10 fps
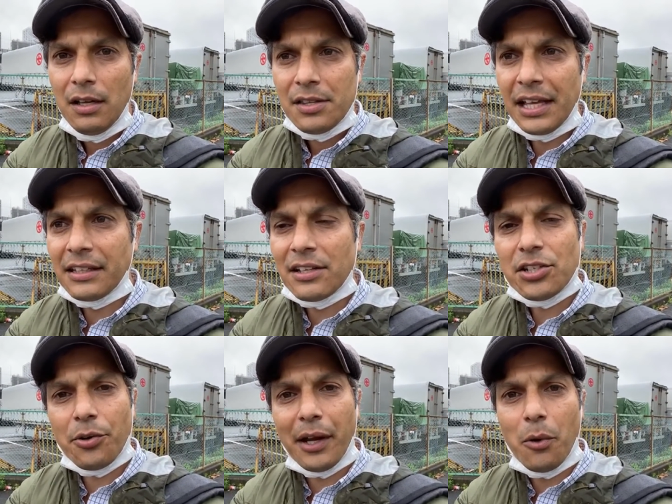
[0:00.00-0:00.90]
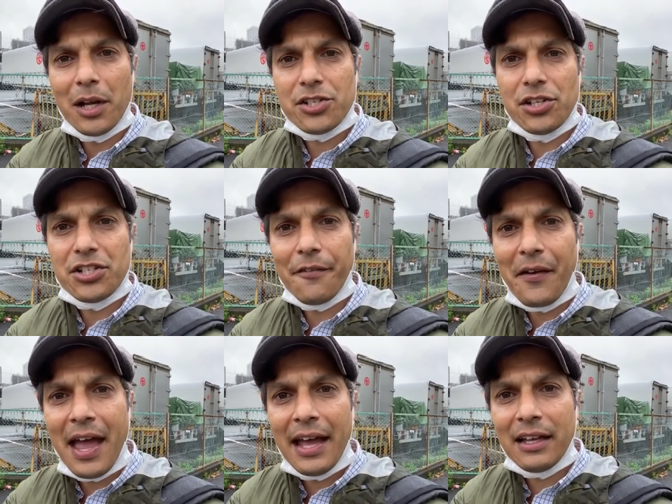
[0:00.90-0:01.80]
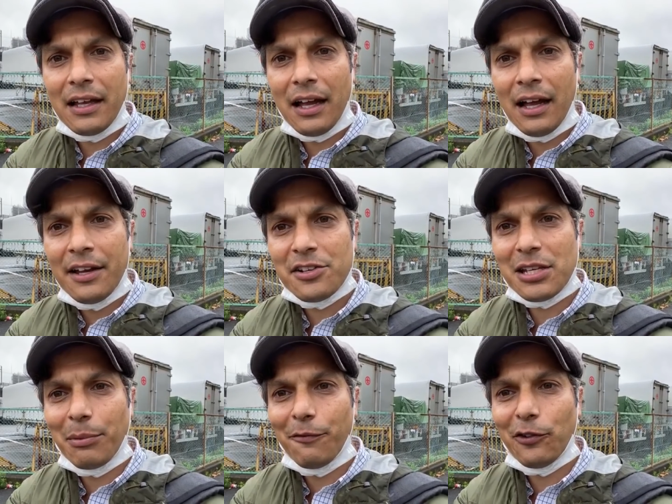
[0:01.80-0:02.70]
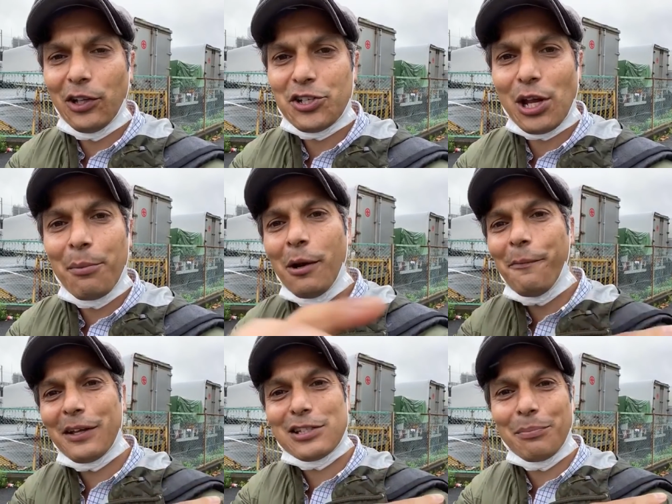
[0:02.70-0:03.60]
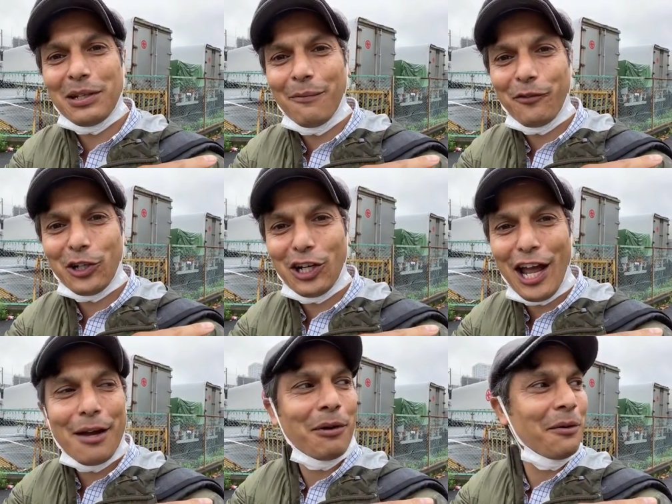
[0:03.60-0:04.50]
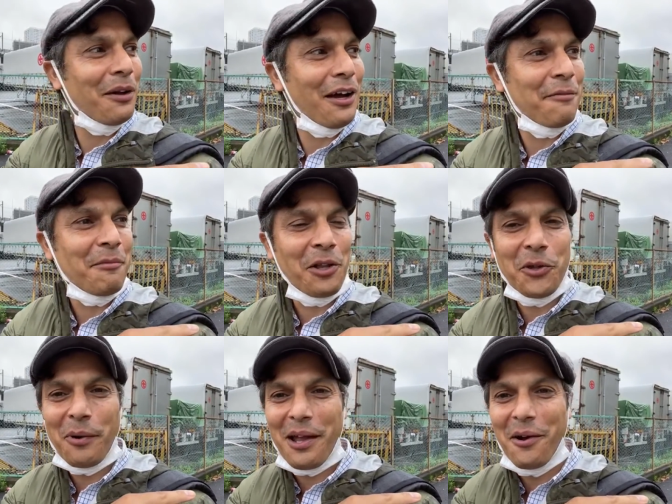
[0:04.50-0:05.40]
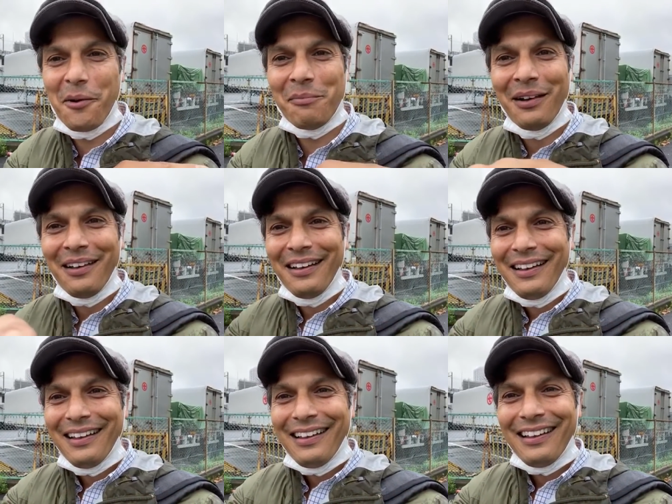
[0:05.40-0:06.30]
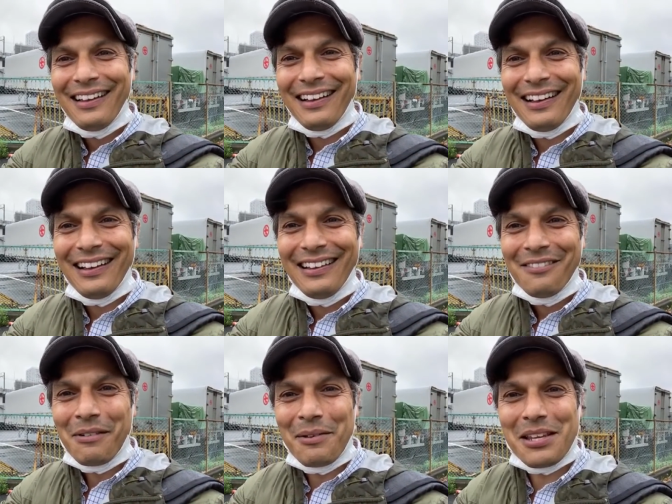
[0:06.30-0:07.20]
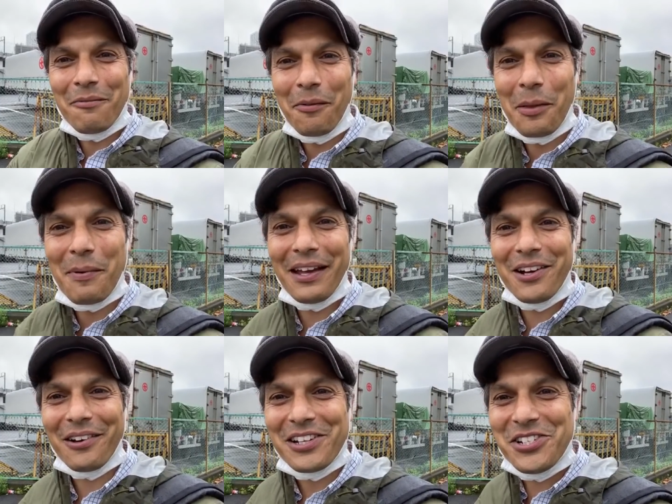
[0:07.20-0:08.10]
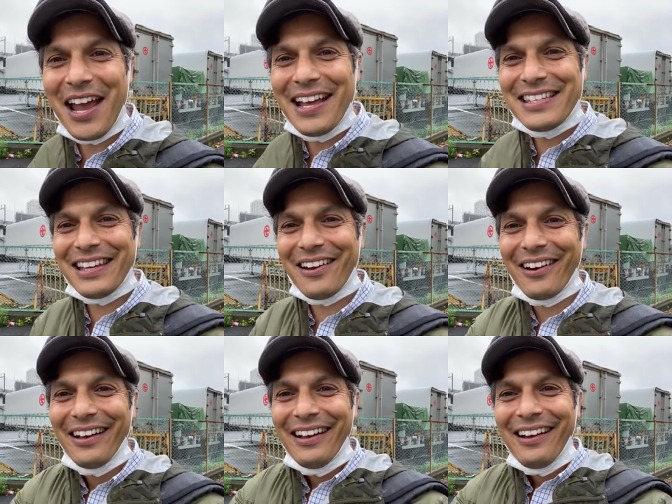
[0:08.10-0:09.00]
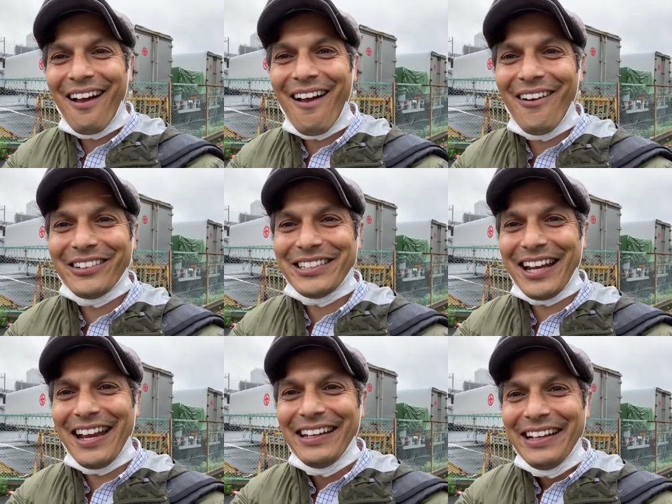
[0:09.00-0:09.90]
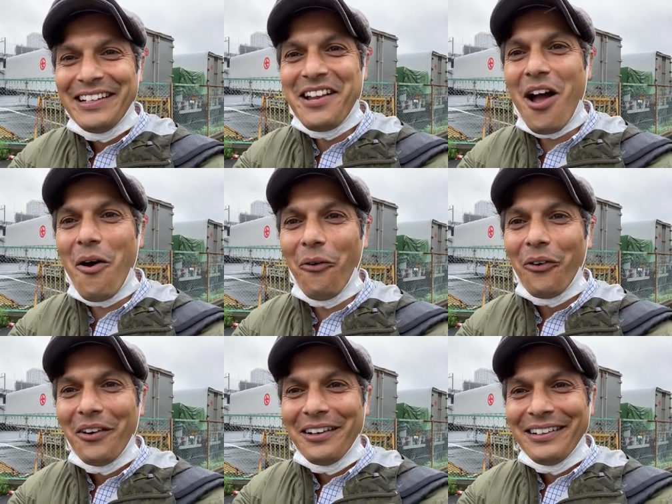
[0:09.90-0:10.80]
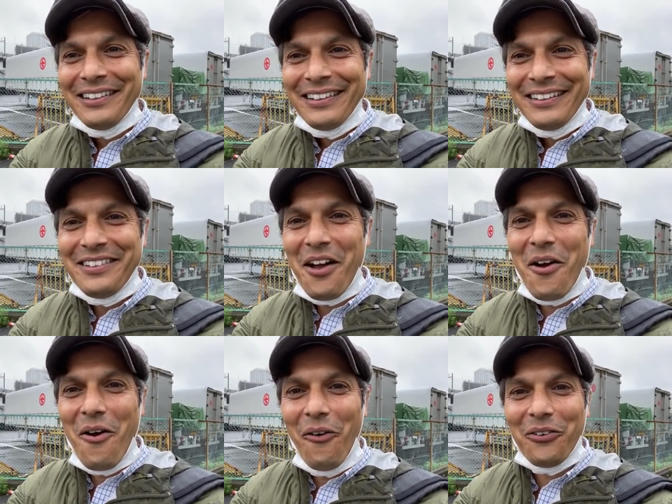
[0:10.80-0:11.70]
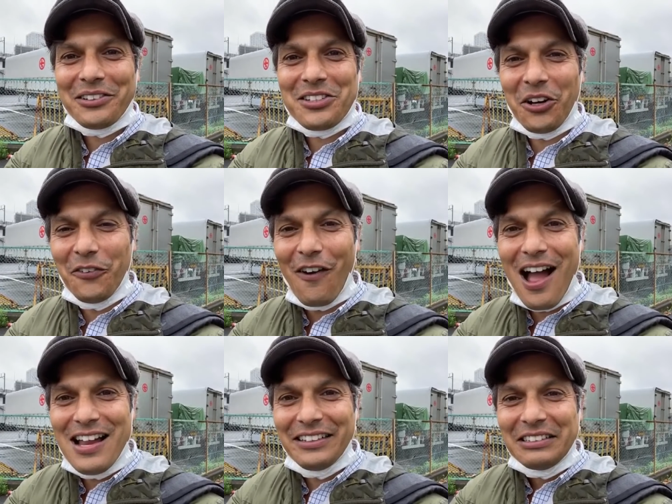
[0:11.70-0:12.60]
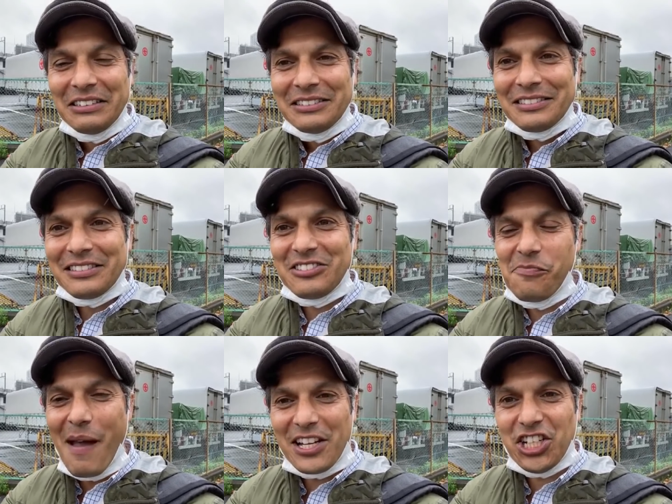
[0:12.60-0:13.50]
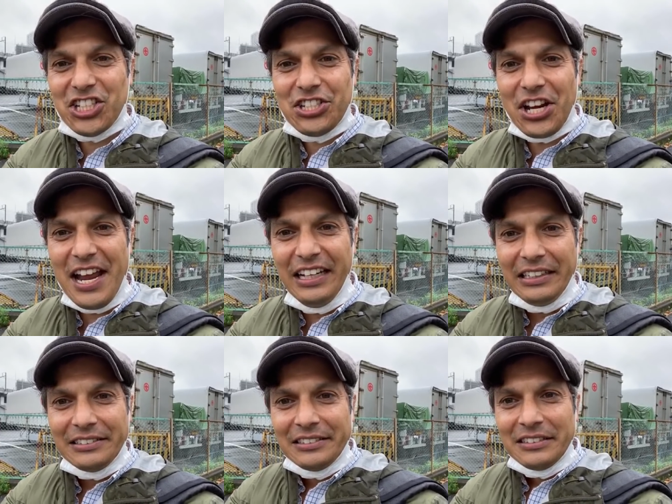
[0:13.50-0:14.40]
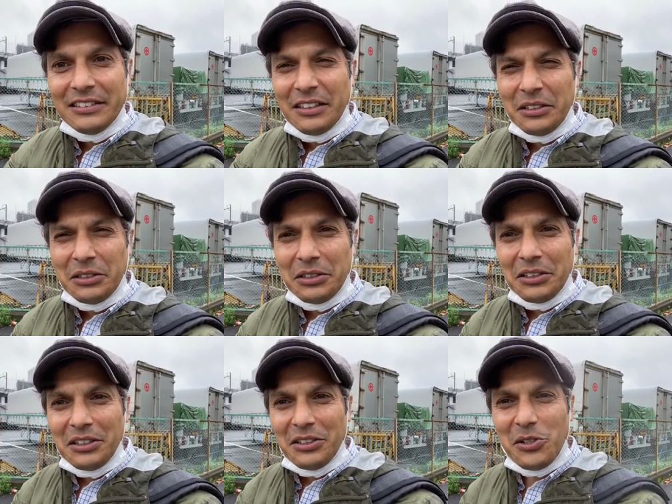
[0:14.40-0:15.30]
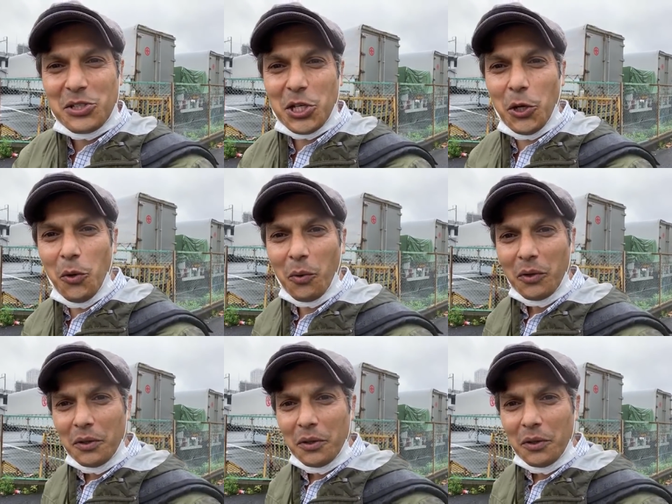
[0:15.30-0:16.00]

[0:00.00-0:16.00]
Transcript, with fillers: think that's a great question. Jeff Ang, here's something for lunch. I'm going to pick something up for Kanae on the way home. Maybe something from the bakery. Shane's here. Oh, Shane. No. No, Irvon. You're matching Shane. You too.